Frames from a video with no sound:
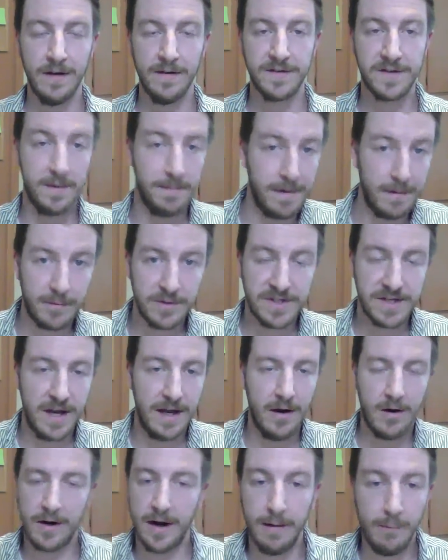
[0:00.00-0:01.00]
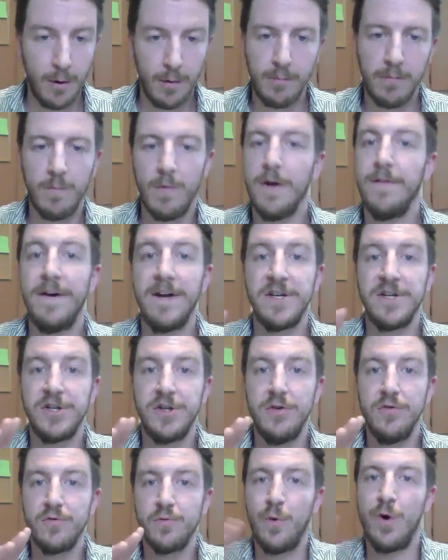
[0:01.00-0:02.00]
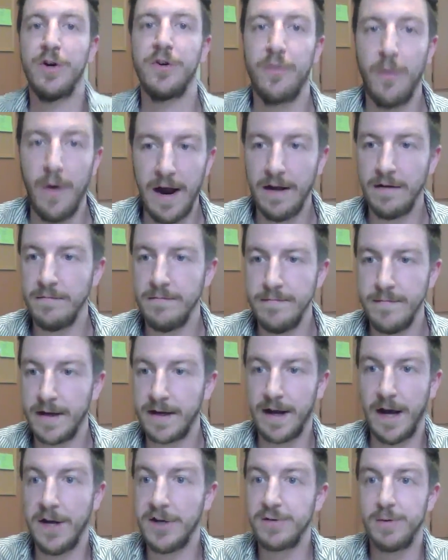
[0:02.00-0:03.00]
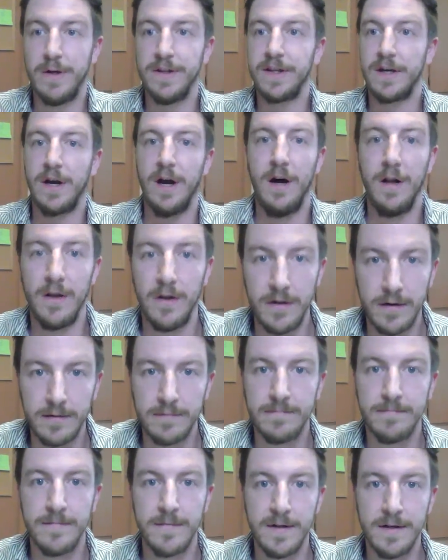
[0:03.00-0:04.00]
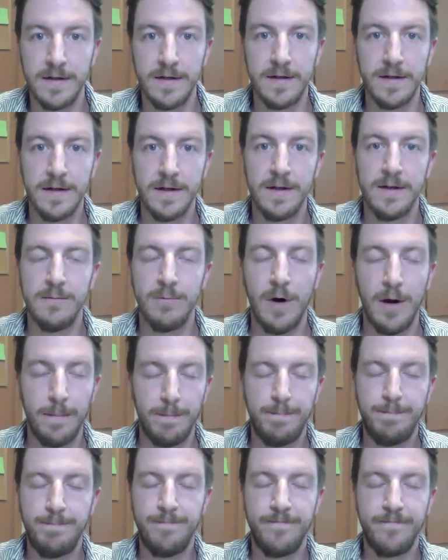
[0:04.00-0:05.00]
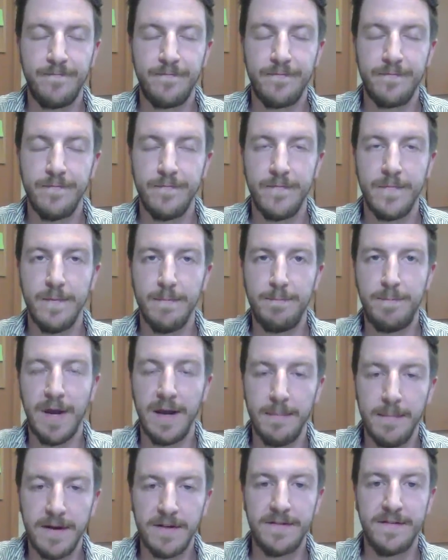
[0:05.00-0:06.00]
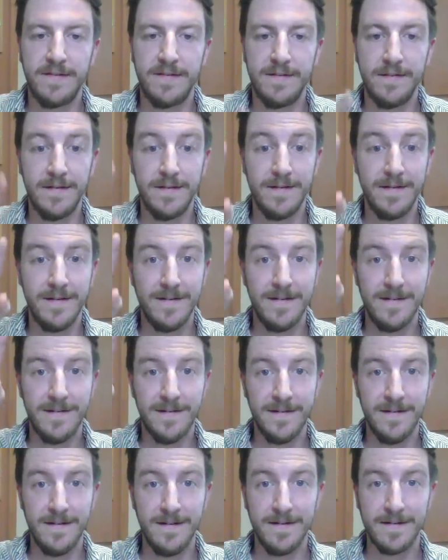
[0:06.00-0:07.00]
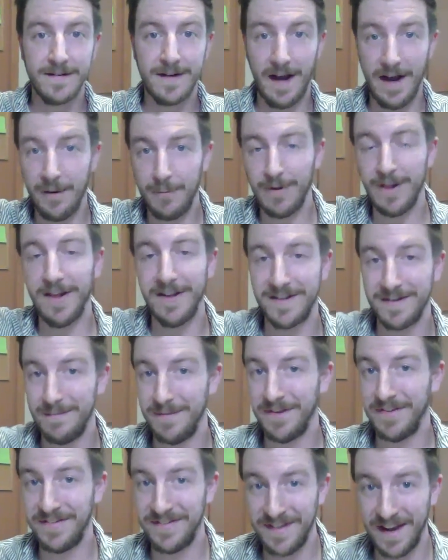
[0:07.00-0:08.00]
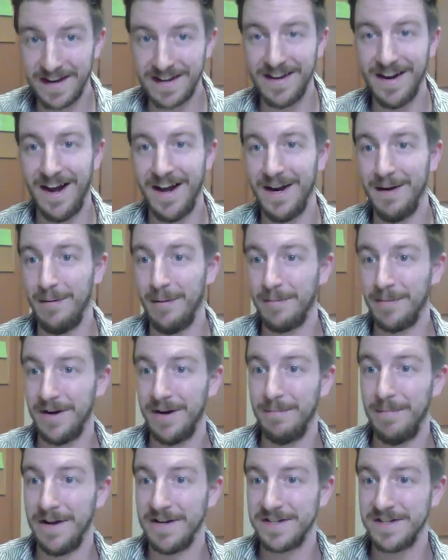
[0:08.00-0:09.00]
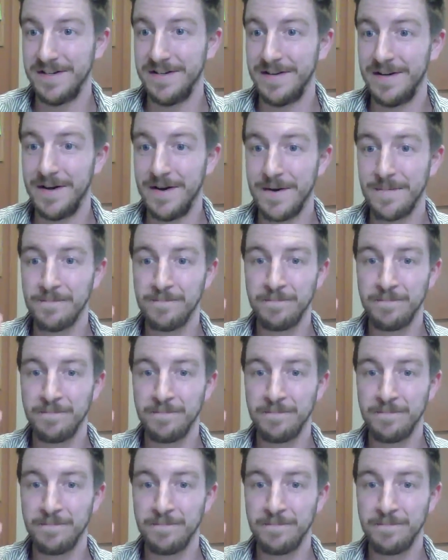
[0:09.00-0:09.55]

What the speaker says: Some people say, okay, well, what if I just use one crayon? Like, I just want the color. Well, pigments kind of relate to the second item I'm going to mention.